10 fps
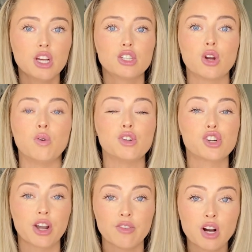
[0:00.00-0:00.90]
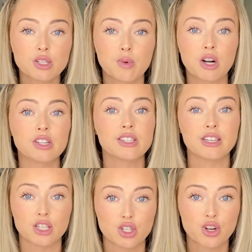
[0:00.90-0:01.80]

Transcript: So Trayvon's Martin says it's